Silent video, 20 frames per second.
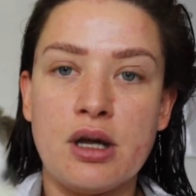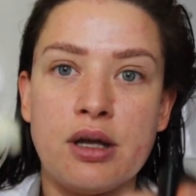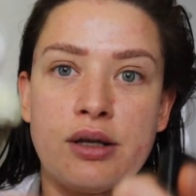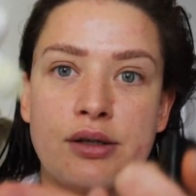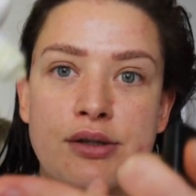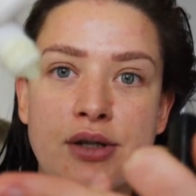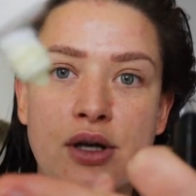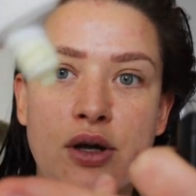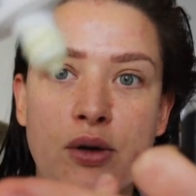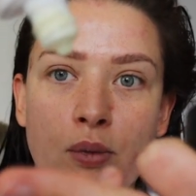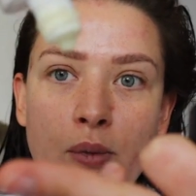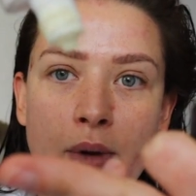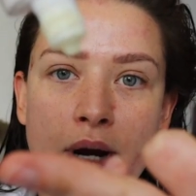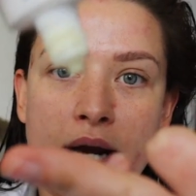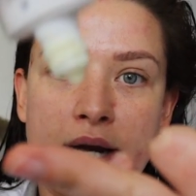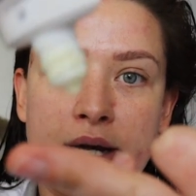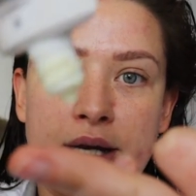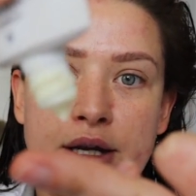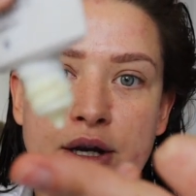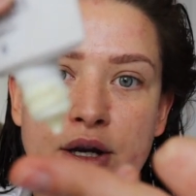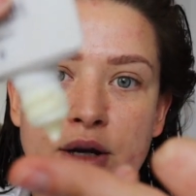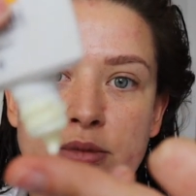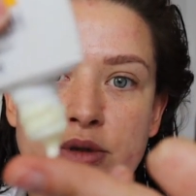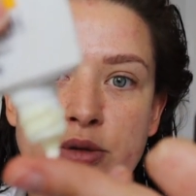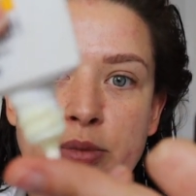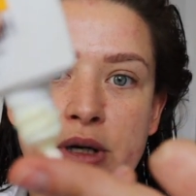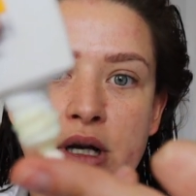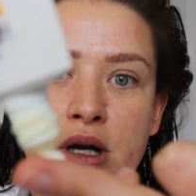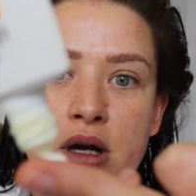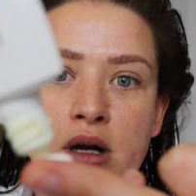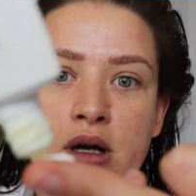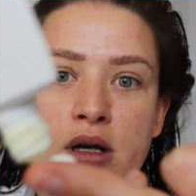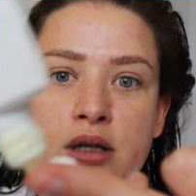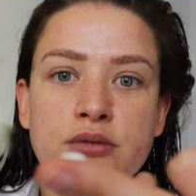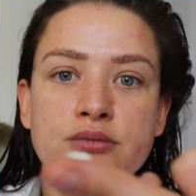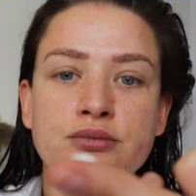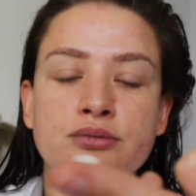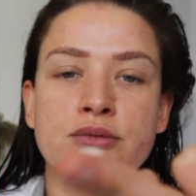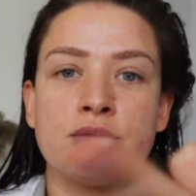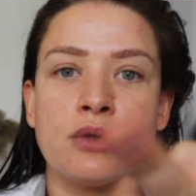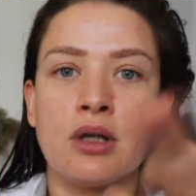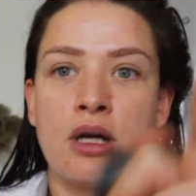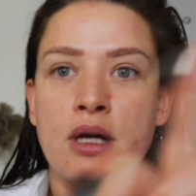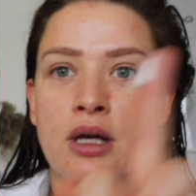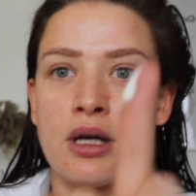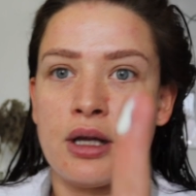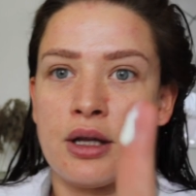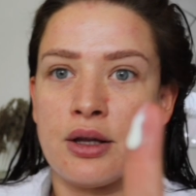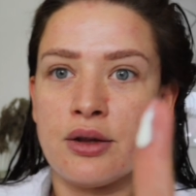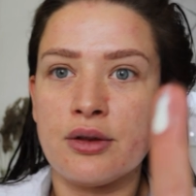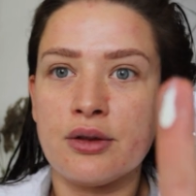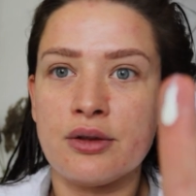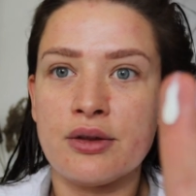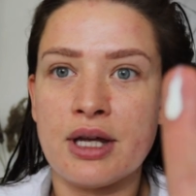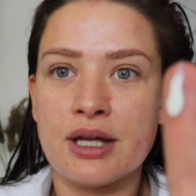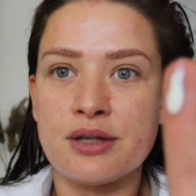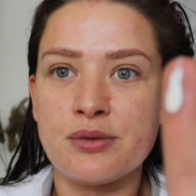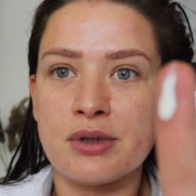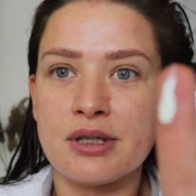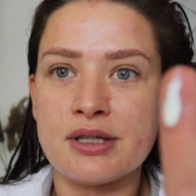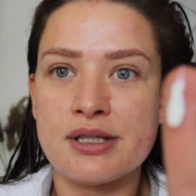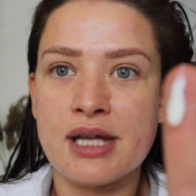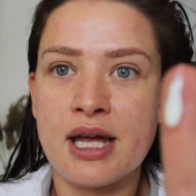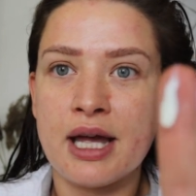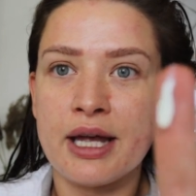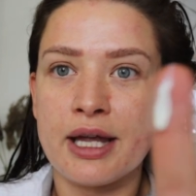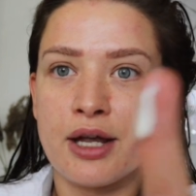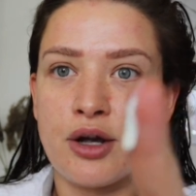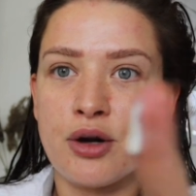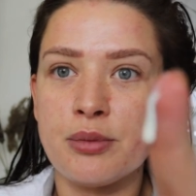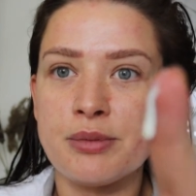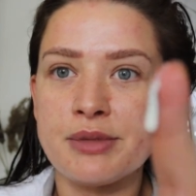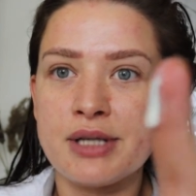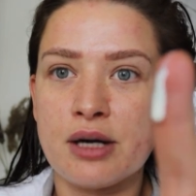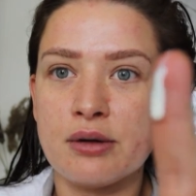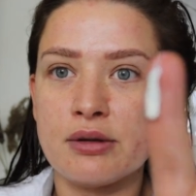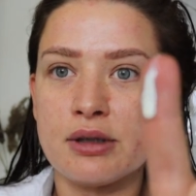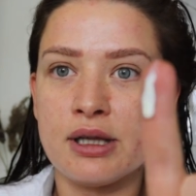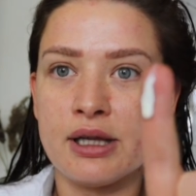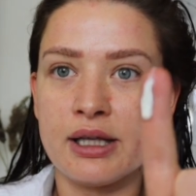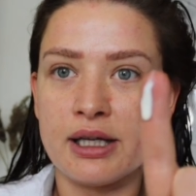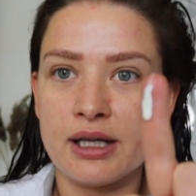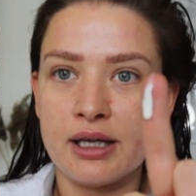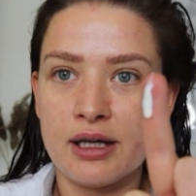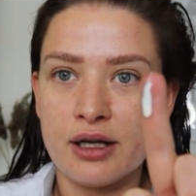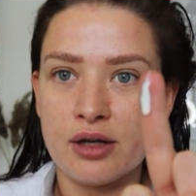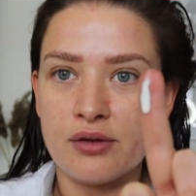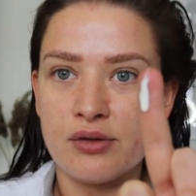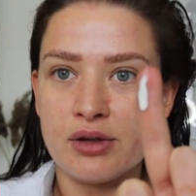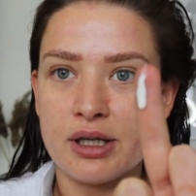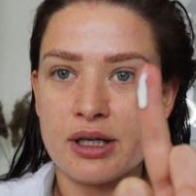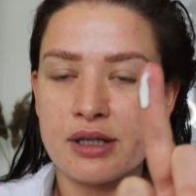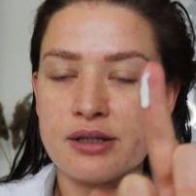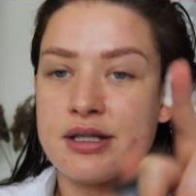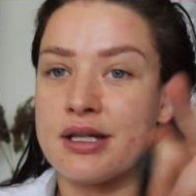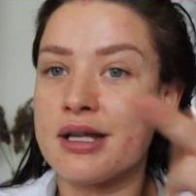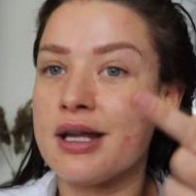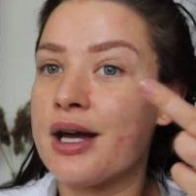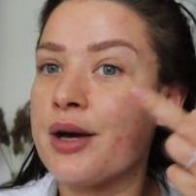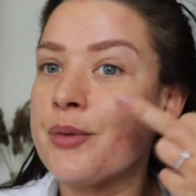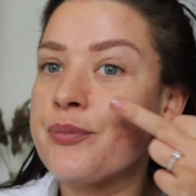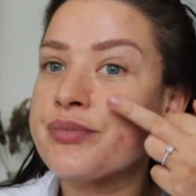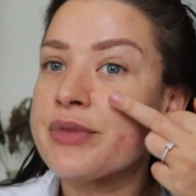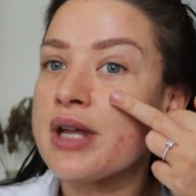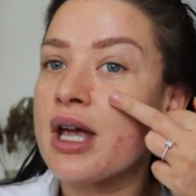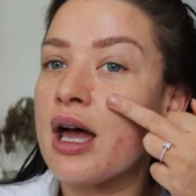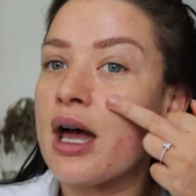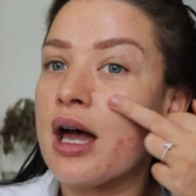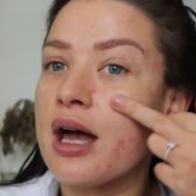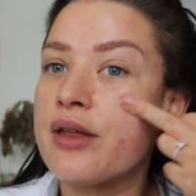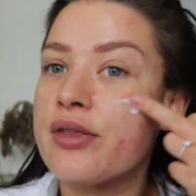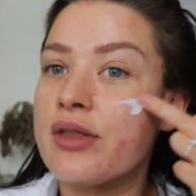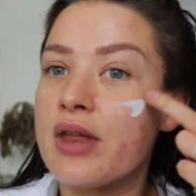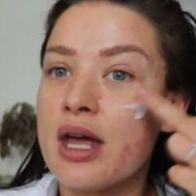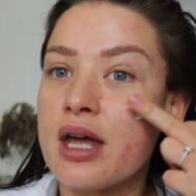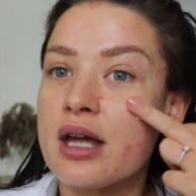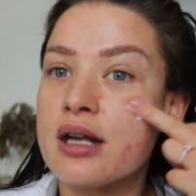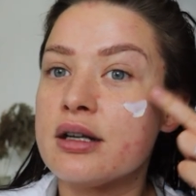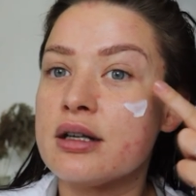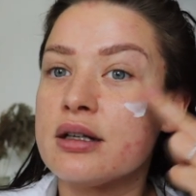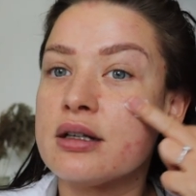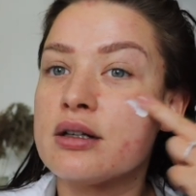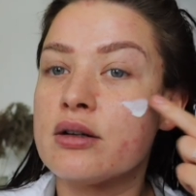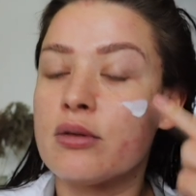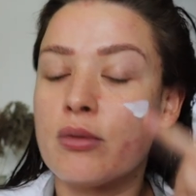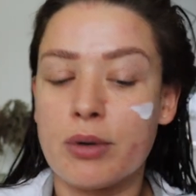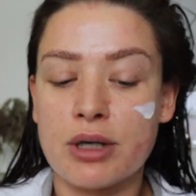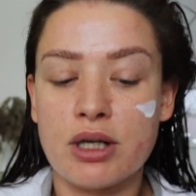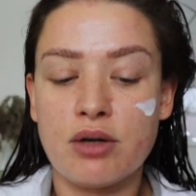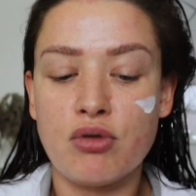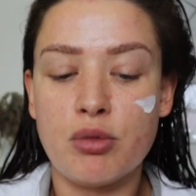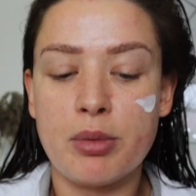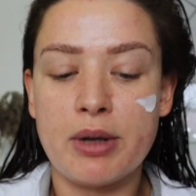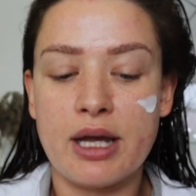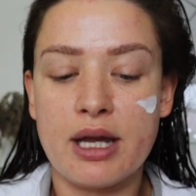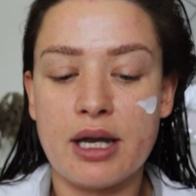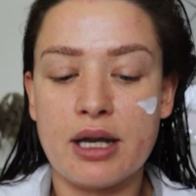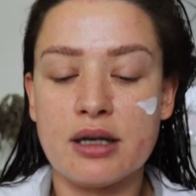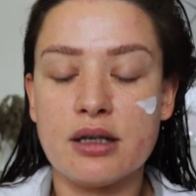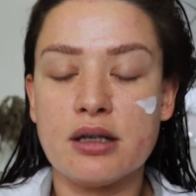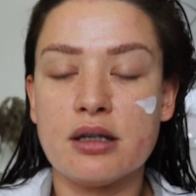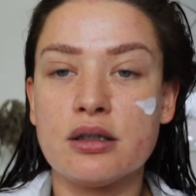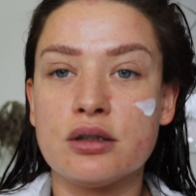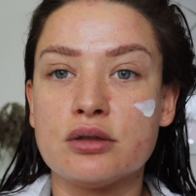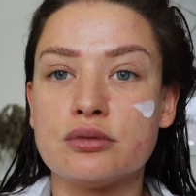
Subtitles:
So when you come to put it on, that's what it's like. It comes out clear, hopefully you can see that. And then when you rub it in,